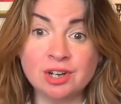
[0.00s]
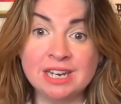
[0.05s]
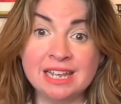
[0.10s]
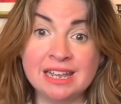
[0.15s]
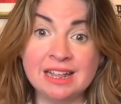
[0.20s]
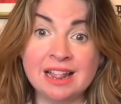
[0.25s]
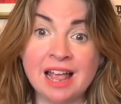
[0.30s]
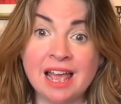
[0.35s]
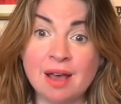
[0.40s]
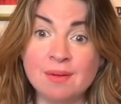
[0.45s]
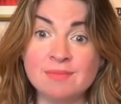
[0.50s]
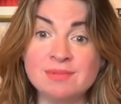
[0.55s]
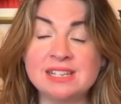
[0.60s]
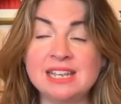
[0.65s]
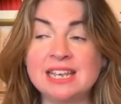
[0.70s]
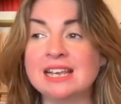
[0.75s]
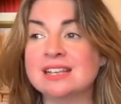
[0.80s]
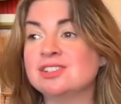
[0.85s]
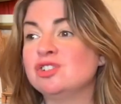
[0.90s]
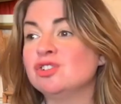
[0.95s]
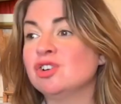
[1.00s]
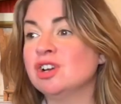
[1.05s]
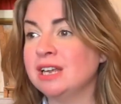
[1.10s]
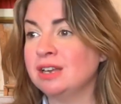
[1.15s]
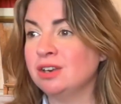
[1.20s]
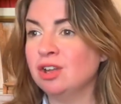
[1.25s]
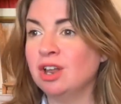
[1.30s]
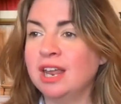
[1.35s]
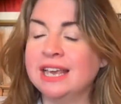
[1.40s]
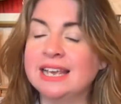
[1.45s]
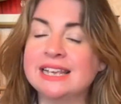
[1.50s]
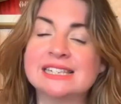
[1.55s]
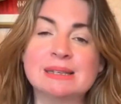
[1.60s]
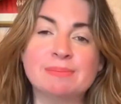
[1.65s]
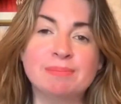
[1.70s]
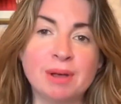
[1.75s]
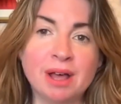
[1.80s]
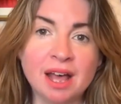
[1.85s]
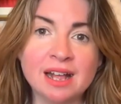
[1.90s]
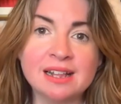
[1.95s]
Joining in, like I'm seeing it as joining in, not like
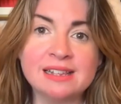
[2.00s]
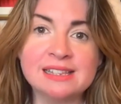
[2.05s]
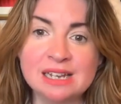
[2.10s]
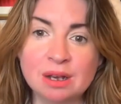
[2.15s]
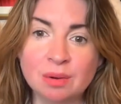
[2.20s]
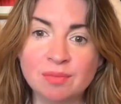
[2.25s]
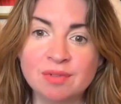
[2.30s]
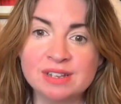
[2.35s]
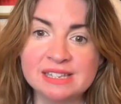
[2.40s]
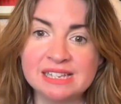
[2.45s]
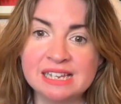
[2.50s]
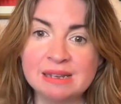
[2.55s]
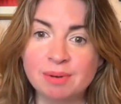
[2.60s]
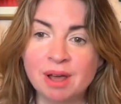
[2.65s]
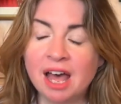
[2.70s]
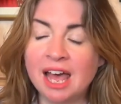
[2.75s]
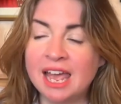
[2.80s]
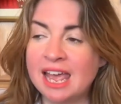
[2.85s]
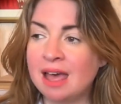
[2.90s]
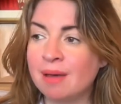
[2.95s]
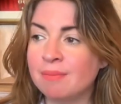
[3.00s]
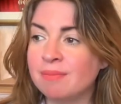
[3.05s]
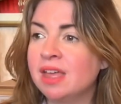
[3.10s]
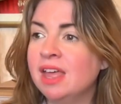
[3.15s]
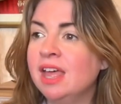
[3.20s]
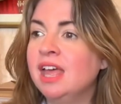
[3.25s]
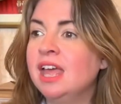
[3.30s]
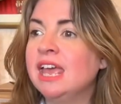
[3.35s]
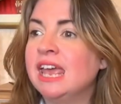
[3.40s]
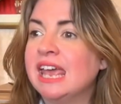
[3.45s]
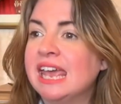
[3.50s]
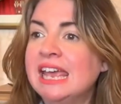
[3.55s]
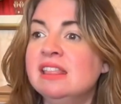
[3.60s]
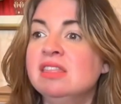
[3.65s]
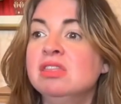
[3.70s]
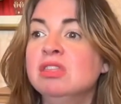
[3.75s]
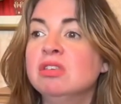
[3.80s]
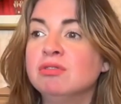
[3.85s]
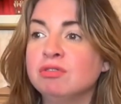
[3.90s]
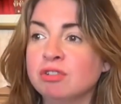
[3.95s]
it's a party, obviously, but I am
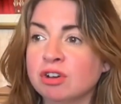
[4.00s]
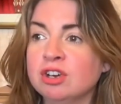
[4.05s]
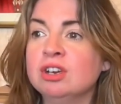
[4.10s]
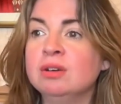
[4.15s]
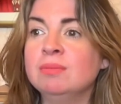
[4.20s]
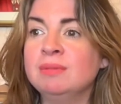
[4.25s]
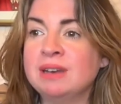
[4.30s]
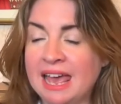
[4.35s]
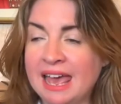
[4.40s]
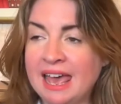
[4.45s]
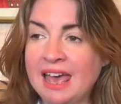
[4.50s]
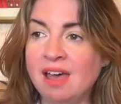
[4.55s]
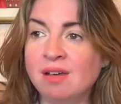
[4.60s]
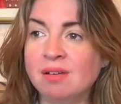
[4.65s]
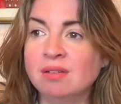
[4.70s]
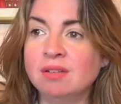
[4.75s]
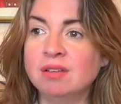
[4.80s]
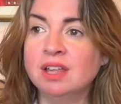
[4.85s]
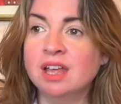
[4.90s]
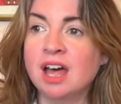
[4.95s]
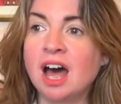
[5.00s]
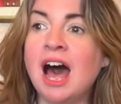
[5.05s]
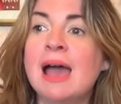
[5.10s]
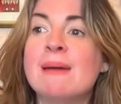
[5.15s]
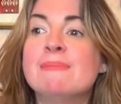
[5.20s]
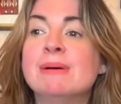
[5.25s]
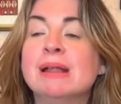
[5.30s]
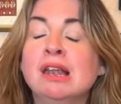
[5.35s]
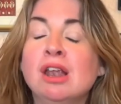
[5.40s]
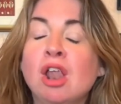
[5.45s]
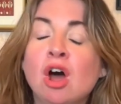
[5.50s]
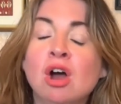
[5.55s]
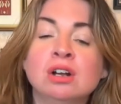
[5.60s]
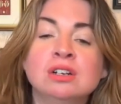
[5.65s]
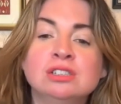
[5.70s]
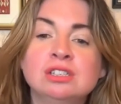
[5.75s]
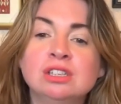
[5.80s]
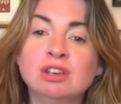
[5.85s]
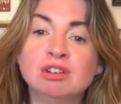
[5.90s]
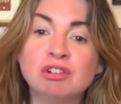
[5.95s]
in the room now. I
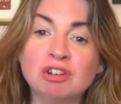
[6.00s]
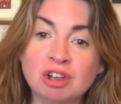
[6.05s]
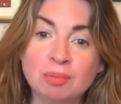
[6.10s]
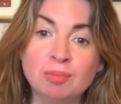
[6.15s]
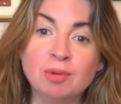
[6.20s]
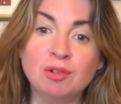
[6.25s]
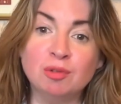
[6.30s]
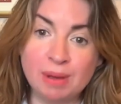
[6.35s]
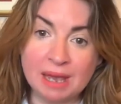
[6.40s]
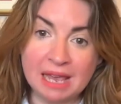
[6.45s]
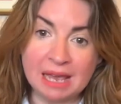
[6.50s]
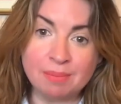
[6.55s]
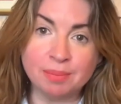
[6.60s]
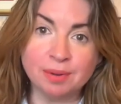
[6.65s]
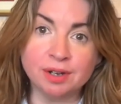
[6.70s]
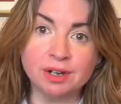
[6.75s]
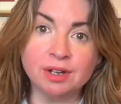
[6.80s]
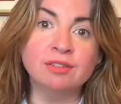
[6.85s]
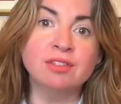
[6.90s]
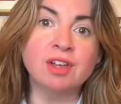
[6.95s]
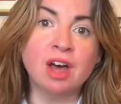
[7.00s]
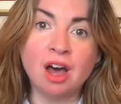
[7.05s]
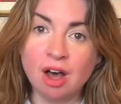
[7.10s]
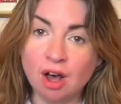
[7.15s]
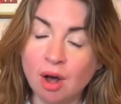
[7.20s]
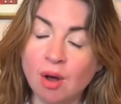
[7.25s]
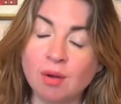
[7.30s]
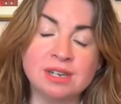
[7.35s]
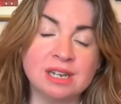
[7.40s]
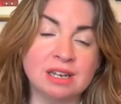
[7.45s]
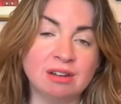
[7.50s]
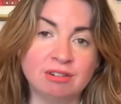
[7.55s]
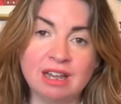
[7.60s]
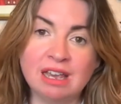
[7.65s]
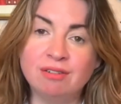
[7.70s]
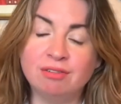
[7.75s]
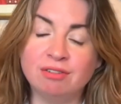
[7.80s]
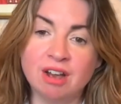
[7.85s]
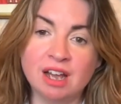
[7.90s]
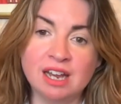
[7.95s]
belong to the group of people that are holding
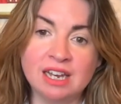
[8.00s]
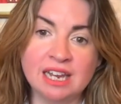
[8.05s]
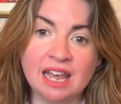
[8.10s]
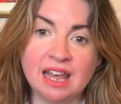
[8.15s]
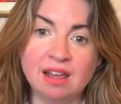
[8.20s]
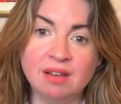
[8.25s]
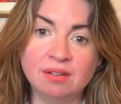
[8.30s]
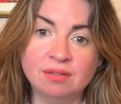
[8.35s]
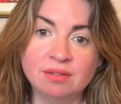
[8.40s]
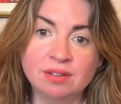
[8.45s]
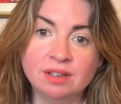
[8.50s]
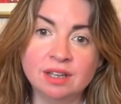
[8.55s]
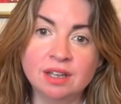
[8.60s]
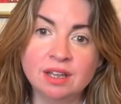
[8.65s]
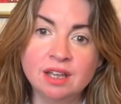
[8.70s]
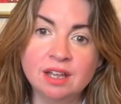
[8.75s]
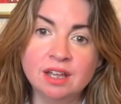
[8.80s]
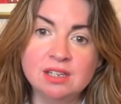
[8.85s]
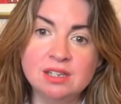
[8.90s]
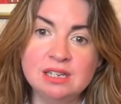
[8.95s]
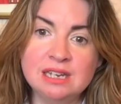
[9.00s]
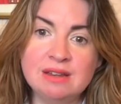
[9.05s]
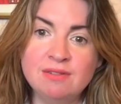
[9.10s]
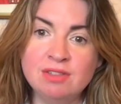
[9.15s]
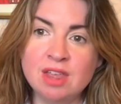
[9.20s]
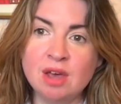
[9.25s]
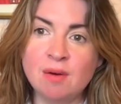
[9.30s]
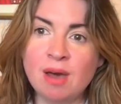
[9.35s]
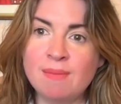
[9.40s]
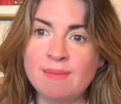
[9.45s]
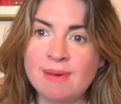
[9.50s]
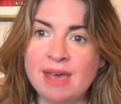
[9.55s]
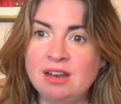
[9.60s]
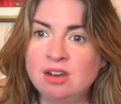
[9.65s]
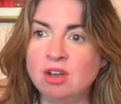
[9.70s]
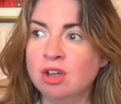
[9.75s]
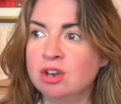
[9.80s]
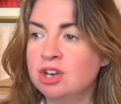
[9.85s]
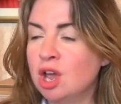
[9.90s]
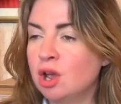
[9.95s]
grief right now. So even though I
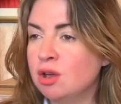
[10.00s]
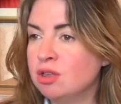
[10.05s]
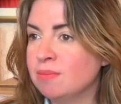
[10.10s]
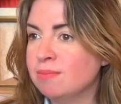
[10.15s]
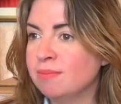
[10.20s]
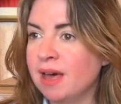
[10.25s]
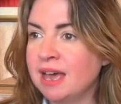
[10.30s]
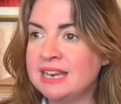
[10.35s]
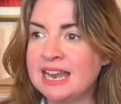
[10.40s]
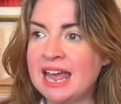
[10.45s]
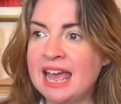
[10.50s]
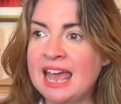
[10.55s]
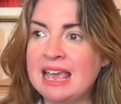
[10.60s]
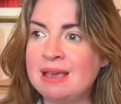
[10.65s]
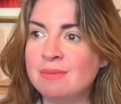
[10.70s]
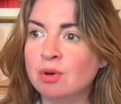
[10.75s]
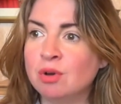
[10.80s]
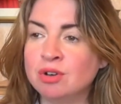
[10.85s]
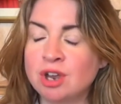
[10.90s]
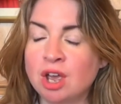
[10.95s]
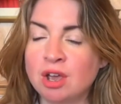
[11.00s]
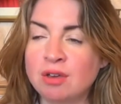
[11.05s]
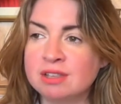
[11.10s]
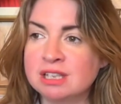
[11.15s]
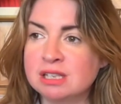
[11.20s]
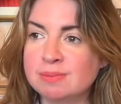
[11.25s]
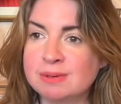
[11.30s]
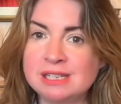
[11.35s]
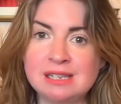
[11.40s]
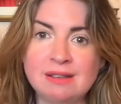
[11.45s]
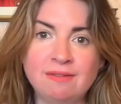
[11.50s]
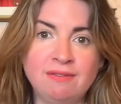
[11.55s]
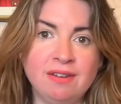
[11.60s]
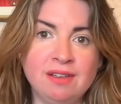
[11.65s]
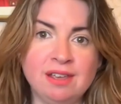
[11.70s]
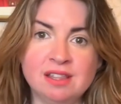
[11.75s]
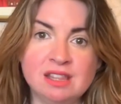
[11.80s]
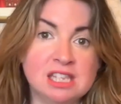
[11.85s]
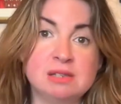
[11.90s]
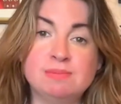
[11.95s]
may not know them by name or know the
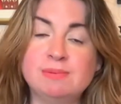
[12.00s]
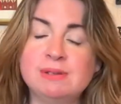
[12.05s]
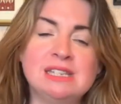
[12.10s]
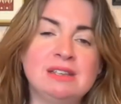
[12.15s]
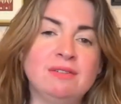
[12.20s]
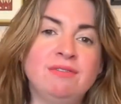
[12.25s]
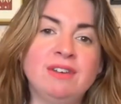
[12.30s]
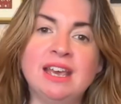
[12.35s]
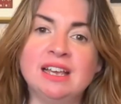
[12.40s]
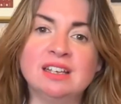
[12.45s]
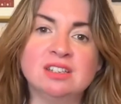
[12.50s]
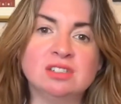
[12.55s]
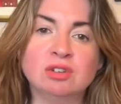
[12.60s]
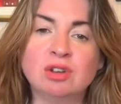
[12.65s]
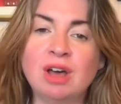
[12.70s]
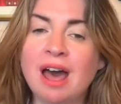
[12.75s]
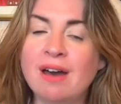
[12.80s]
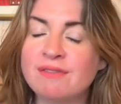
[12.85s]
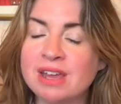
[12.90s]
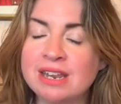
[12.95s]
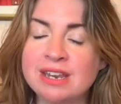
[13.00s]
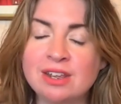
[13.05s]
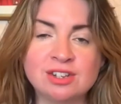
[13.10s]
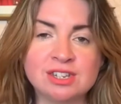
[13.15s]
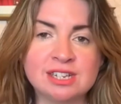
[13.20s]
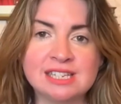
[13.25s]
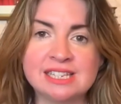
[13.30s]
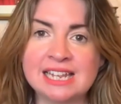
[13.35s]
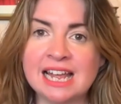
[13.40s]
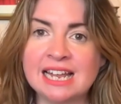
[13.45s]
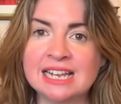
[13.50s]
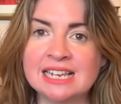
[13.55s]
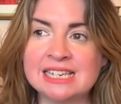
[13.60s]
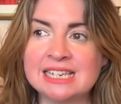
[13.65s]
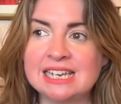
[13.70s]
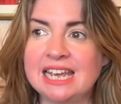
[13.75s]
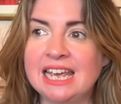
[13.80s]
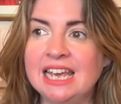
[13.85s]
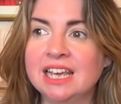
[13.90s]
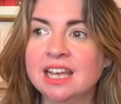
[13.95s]
specifics or have any
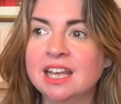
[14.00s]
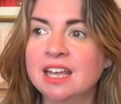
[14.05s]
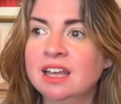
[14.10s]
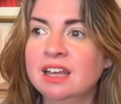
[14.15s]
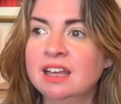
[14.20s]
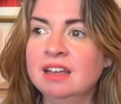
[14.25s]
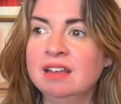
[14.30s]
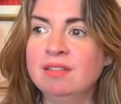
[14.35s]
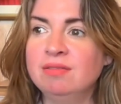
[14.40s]
understanding,